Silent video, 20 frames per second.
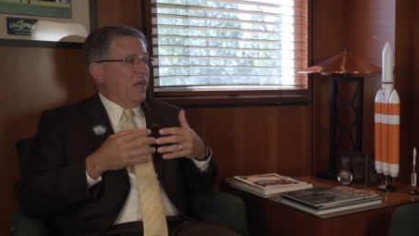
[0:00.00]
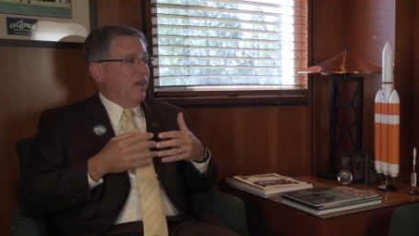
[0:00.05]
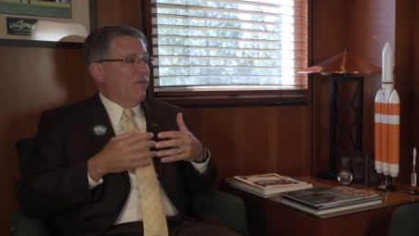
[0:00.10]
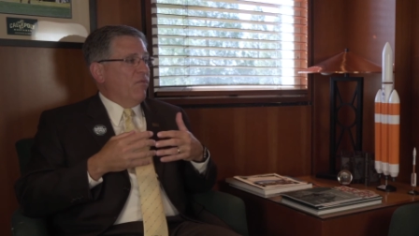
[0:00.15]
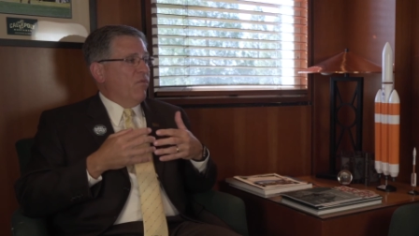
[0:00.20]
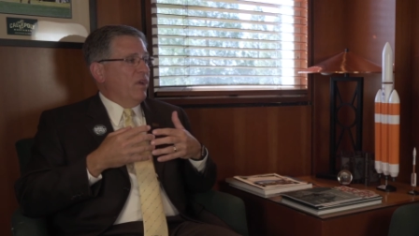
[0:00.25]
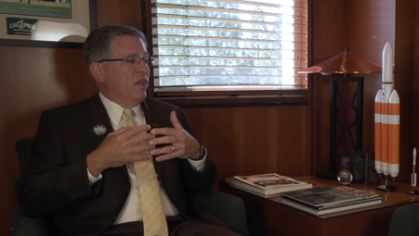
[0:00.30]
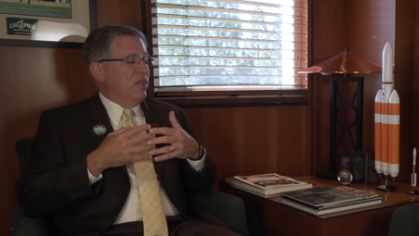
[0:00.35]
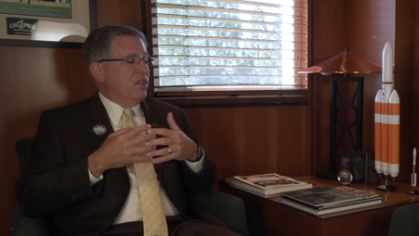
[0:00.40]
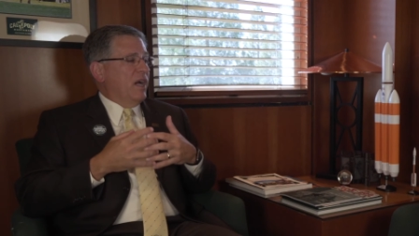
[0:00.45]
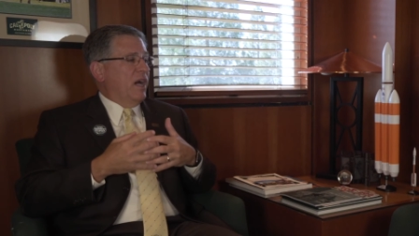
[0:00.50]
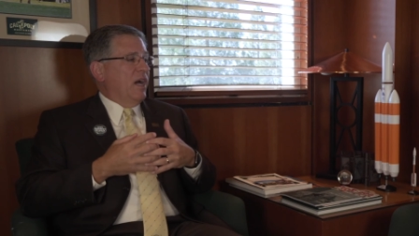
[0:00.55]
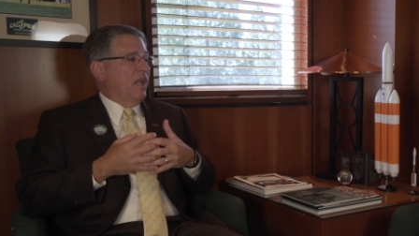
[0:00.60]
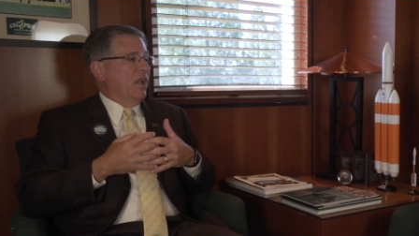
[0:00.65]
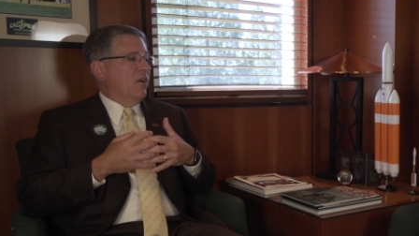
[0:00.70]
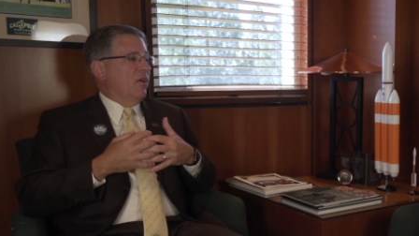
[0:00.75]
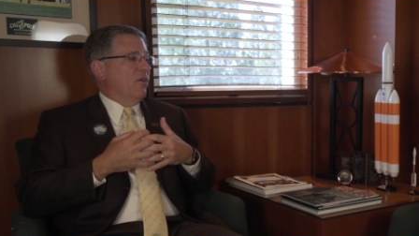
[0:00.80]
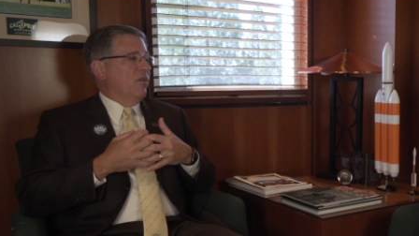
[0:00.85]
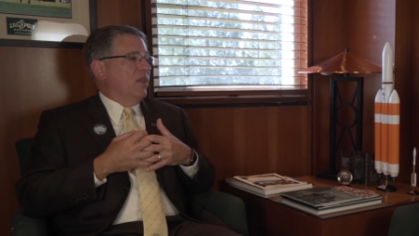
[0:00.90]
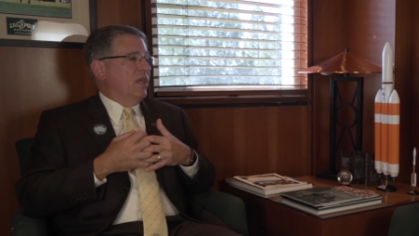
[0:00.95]
every
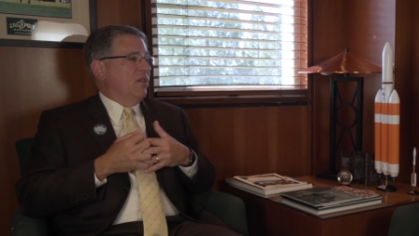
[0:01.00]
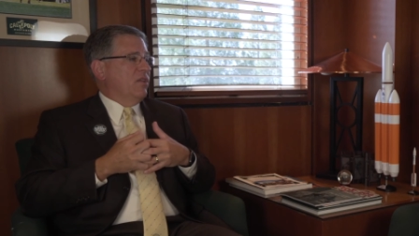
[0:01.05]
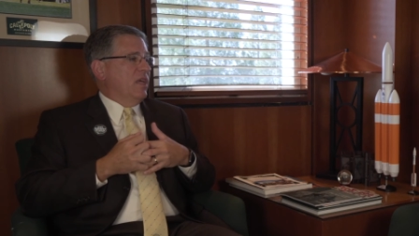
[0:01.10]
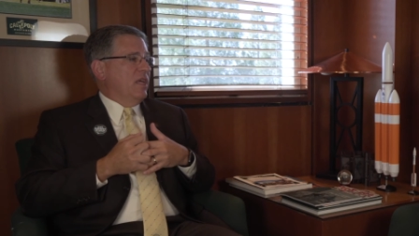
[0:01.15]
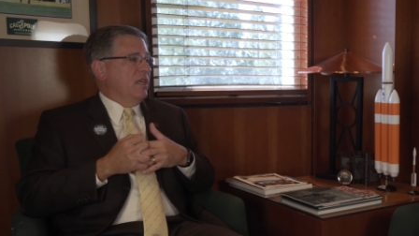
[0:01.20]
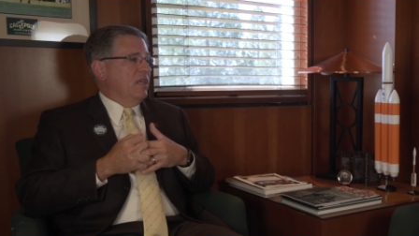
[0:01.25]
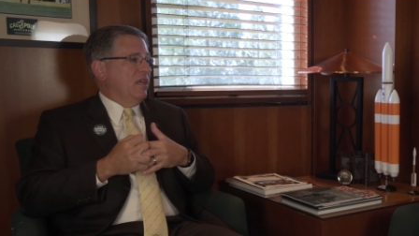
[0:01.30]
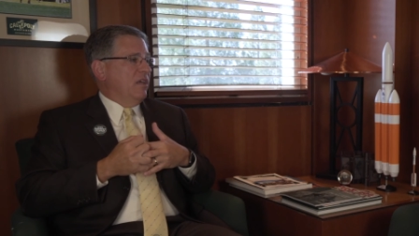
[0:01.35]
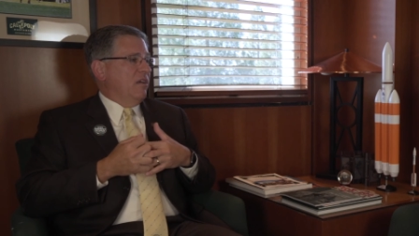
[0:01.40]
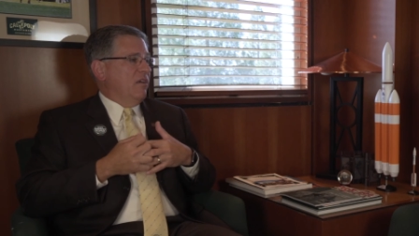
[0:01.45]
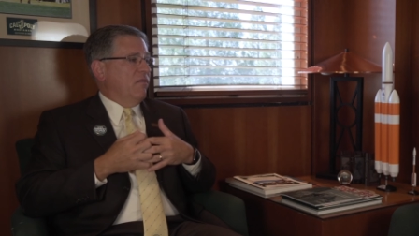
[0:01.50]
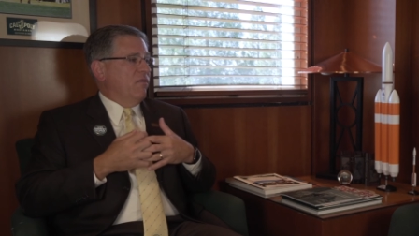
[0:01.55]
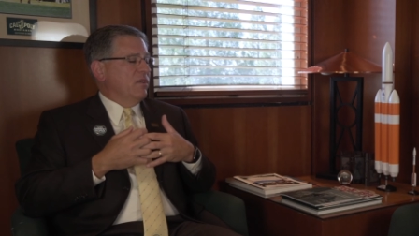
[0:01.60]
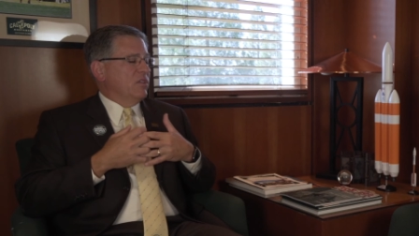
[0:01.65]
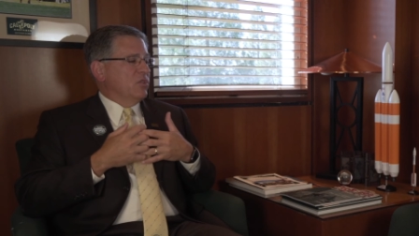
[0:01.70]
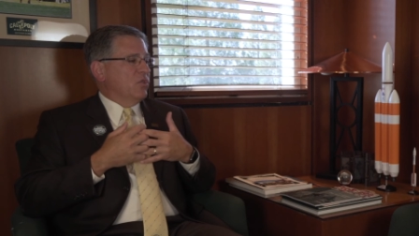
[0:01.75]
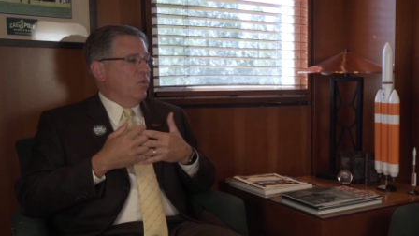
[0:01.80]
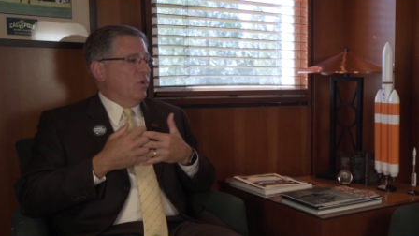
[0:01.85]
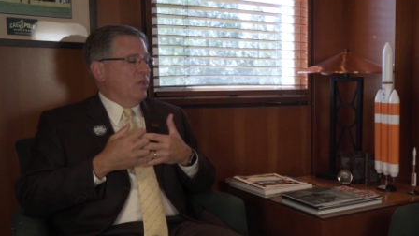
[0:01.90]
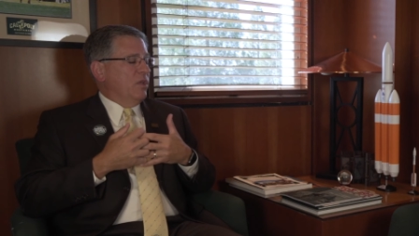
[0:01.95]
dollar that they give
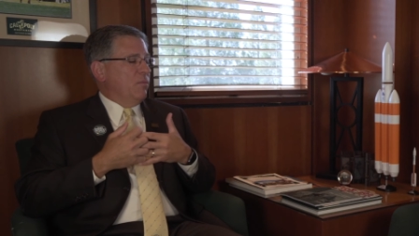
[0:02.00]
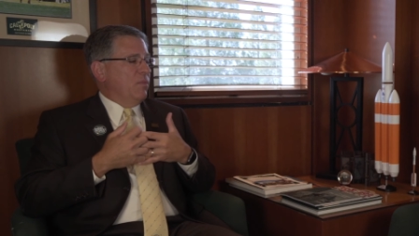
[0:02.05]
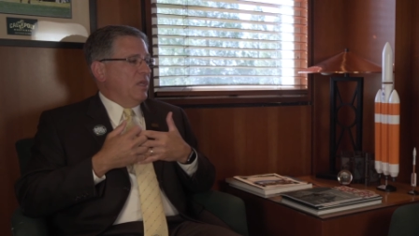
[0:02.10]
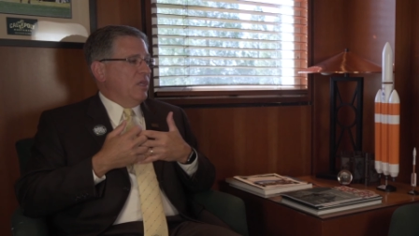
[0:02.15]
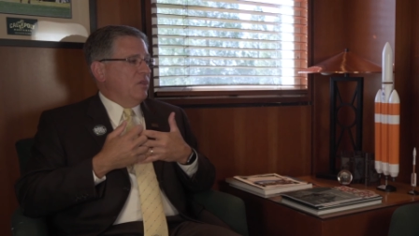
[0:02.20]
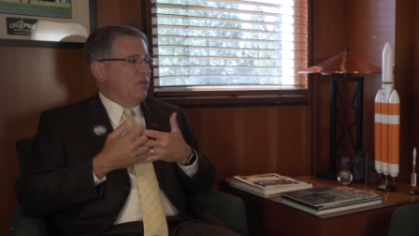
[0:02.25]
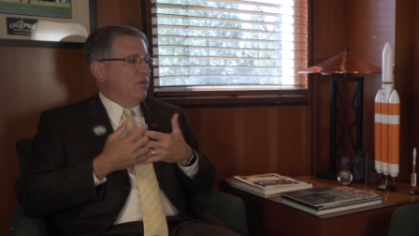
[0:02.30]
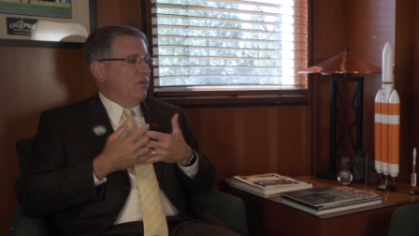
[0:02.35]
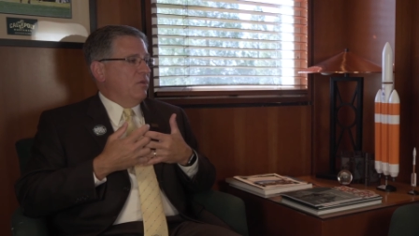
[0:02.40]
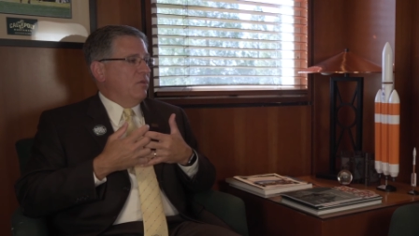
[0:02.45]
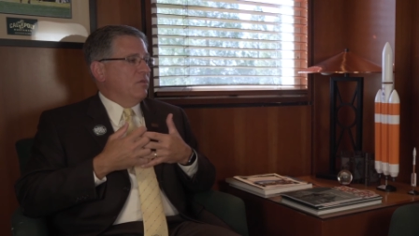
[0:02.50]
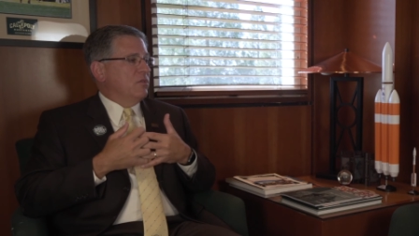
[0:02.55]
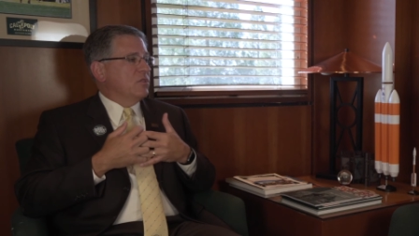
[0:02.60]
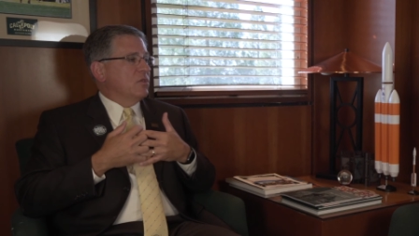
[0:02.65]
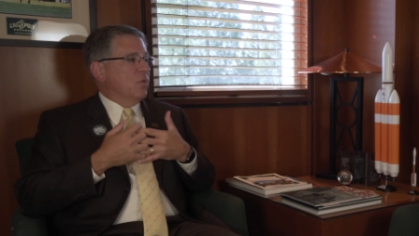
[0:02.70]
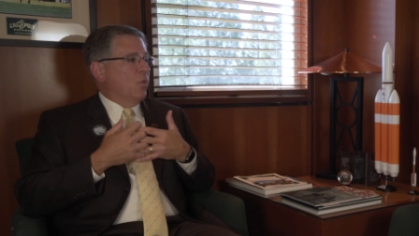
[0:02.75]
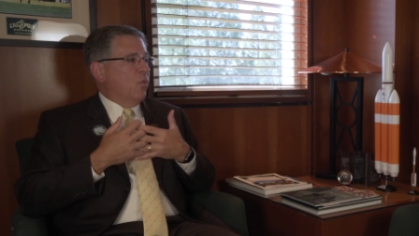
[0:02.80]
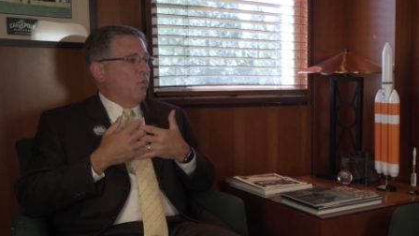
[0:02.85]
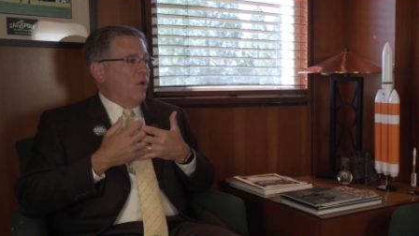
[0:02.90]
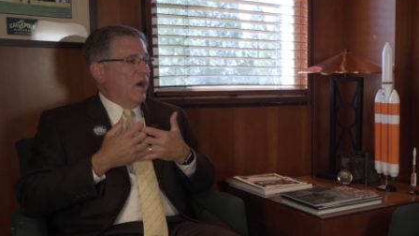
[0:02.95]
is going to be
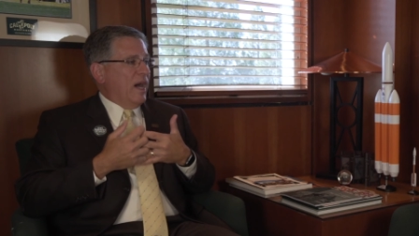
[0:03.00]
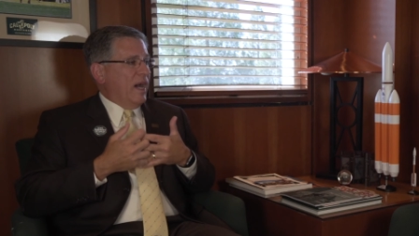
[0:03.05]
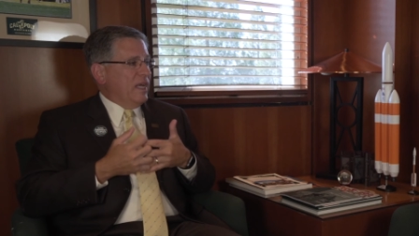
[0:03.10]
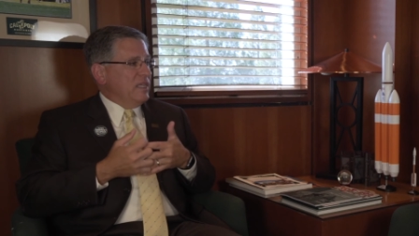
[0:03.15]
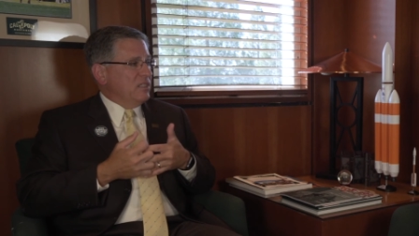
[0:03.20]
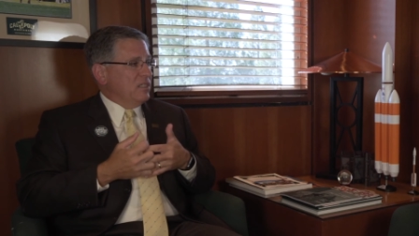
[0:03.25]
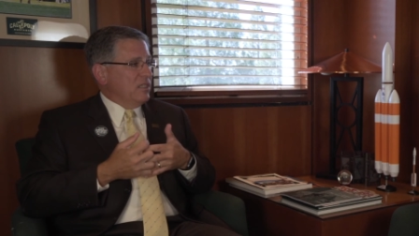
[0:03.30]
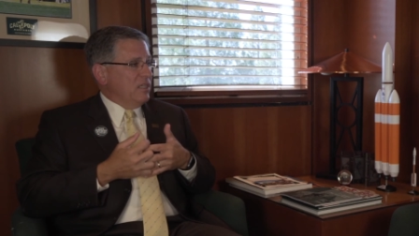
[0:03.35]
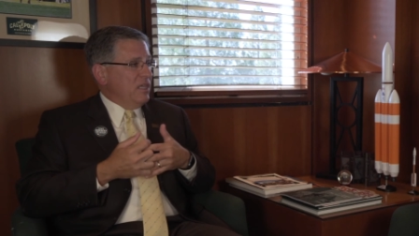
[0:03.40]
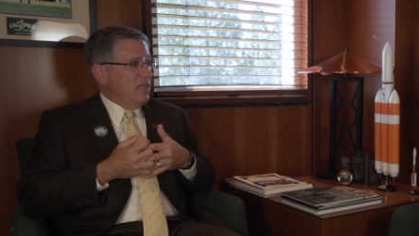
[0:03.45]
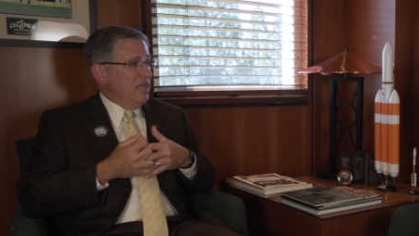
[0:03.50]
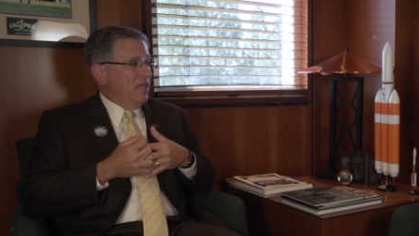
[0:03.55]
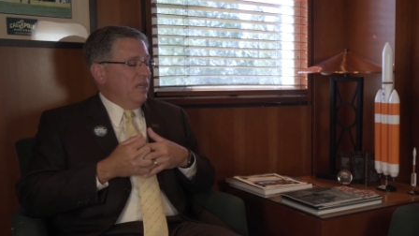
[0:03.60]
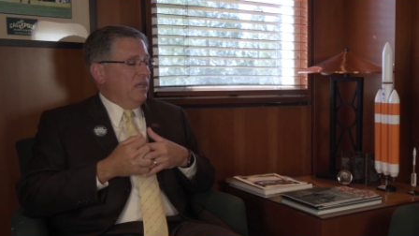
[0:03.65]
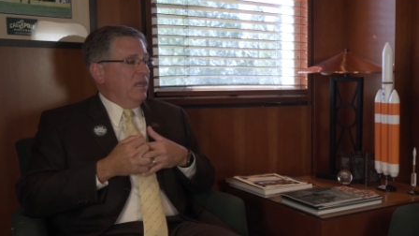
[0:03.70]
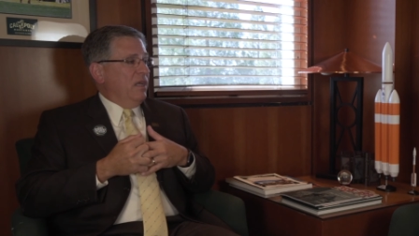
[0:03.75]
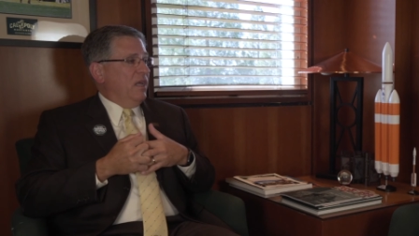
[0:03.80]
used wisely